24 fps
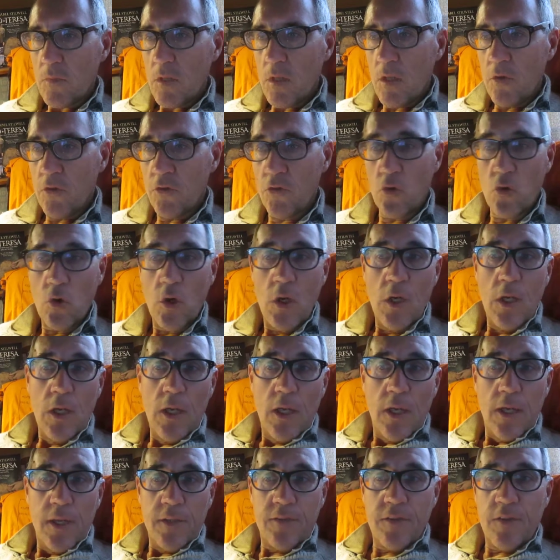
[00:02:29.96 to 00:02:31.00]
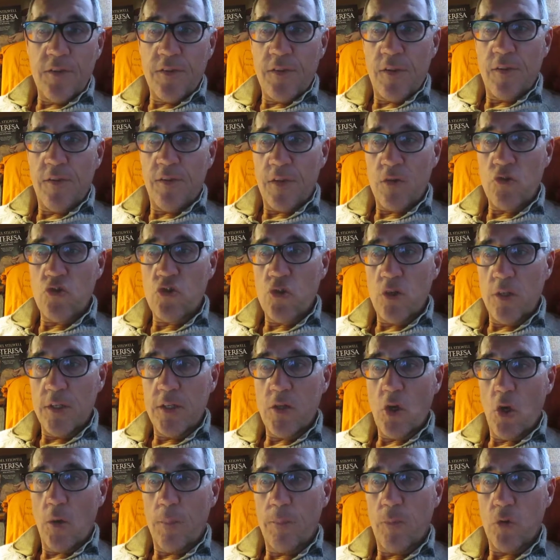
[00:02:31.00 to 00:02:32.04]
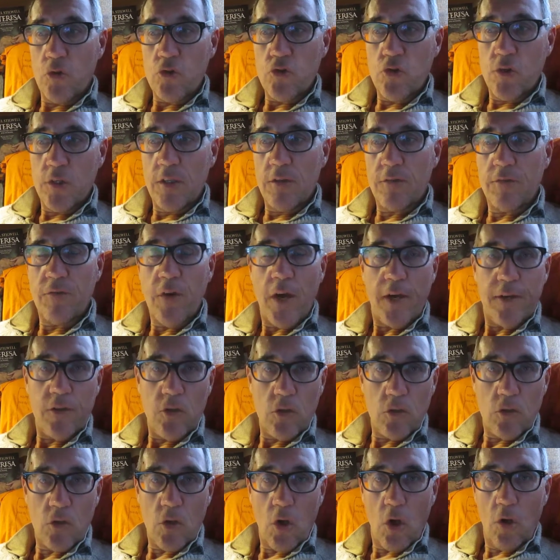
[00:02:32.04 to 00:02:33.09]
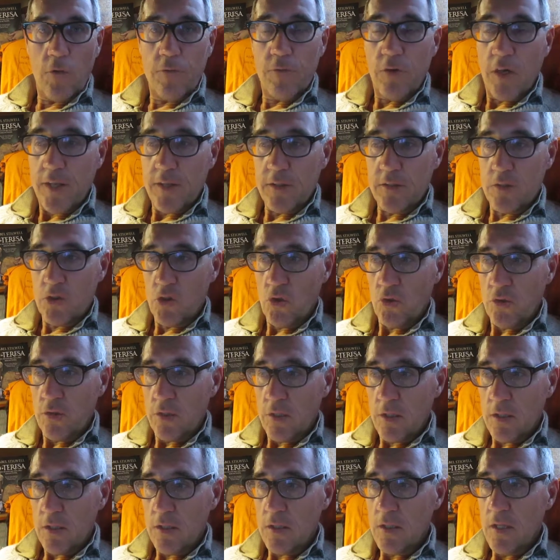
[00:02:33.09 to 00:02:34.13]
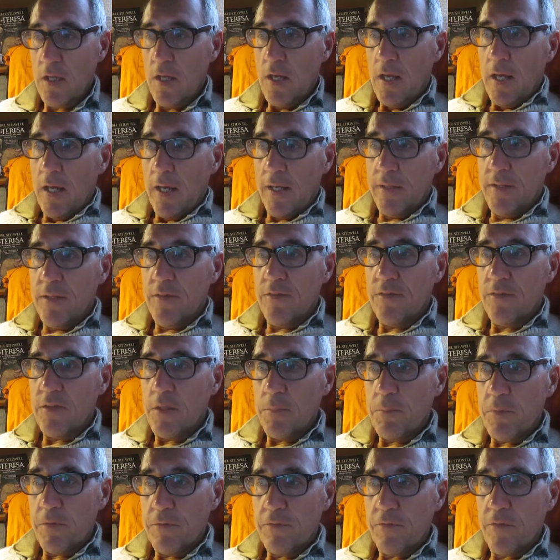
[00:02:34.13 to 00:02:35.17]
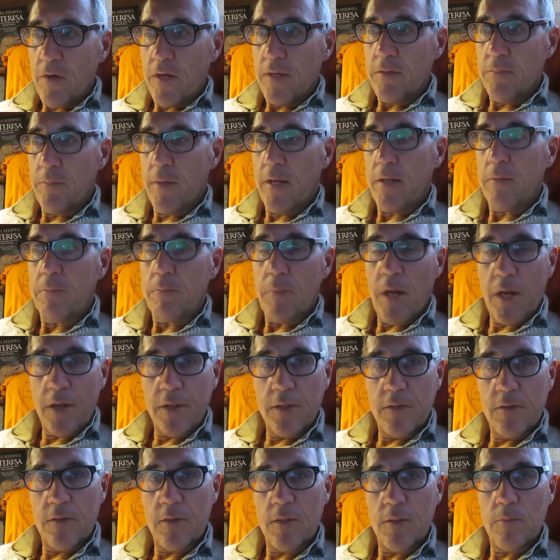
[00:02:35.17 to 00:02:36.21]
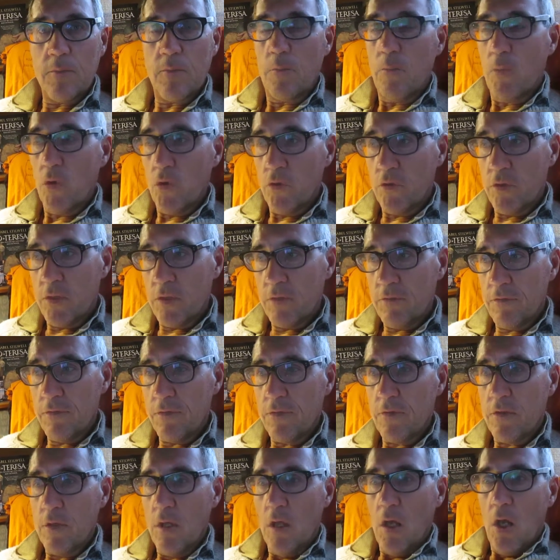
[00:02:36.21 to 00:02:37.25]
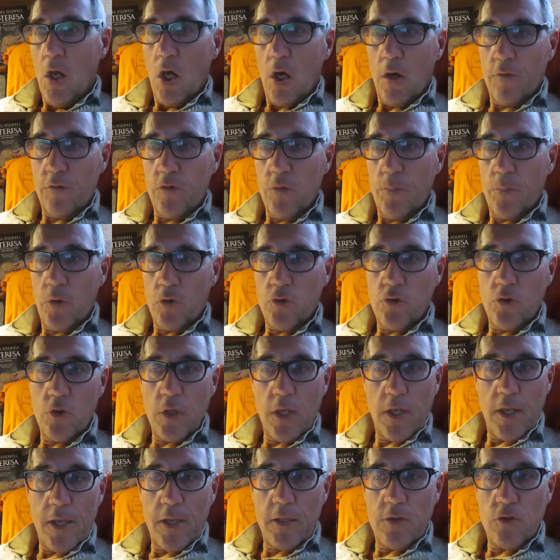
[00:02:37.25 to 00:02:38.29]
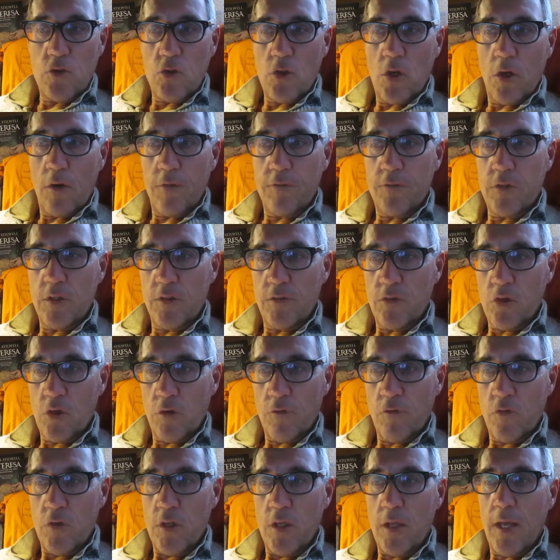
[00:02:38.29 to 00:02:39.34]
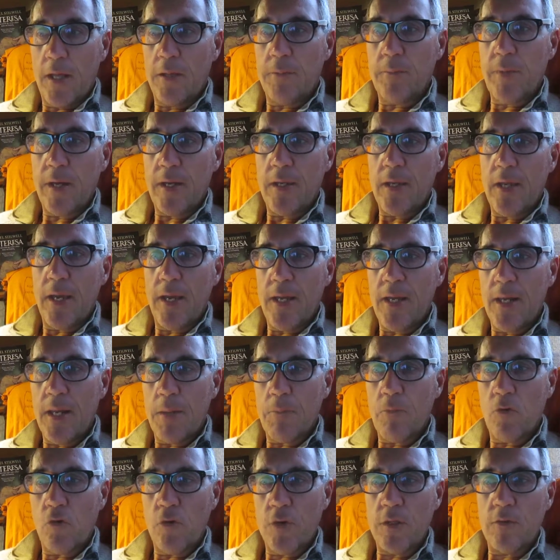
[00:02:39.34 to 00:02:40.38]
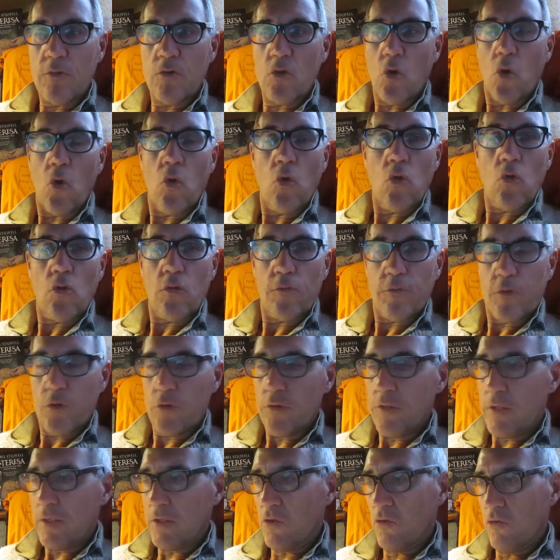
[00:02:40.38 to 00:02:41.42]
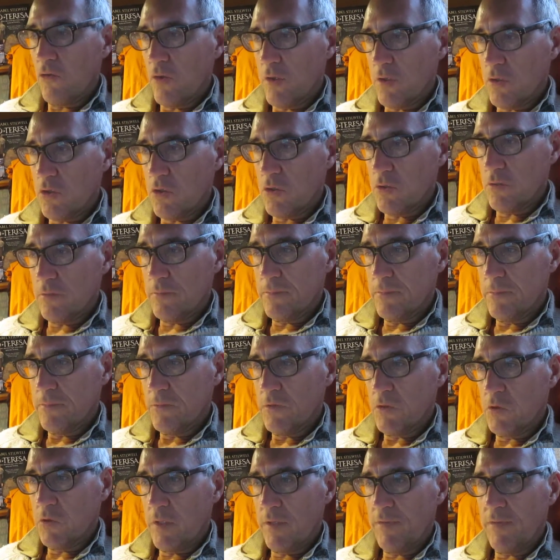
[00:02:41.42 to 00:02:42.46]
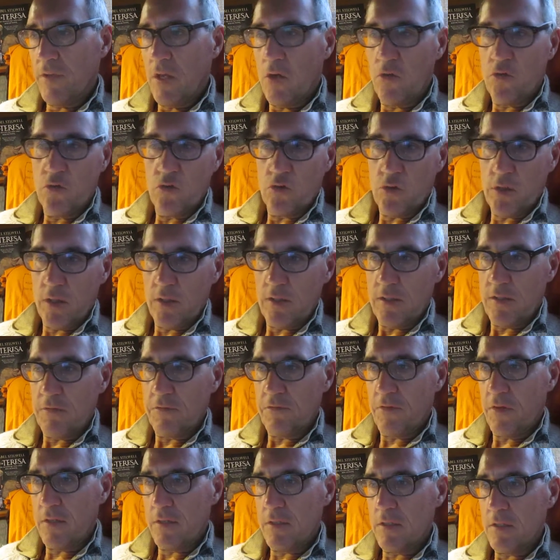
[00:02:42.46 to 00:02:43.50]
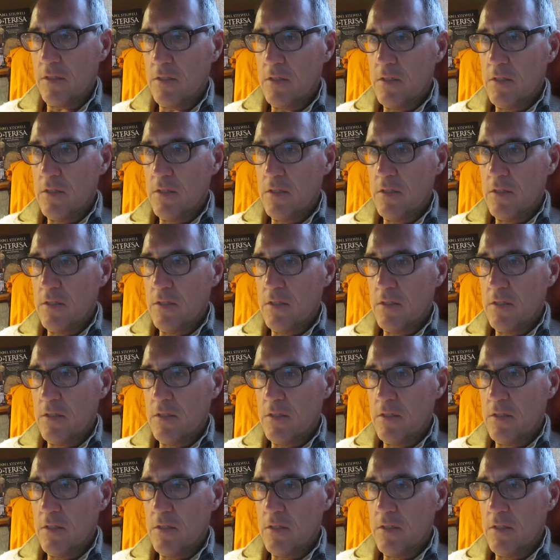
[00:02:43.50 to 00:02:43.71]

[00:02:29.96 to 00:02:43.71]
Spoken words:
So it is essentially a Portuguese variant of late Gothic and is typified by maritime motifs of the Portugal age of discovery and by elaborate all-over decoration. So that's how you can define